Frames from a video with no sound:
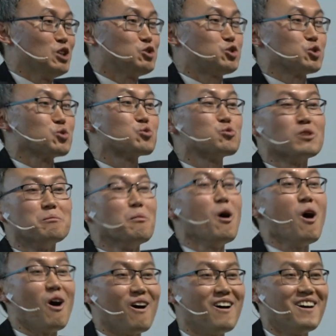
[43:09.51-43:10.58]
Zhongguo
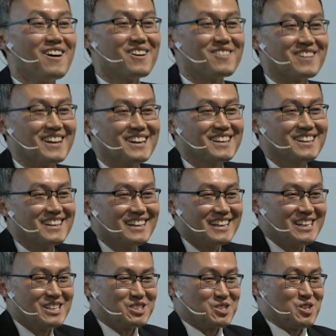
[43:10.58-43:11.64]
Mall, right?
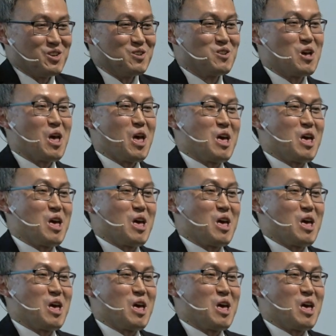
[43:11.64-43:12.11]
So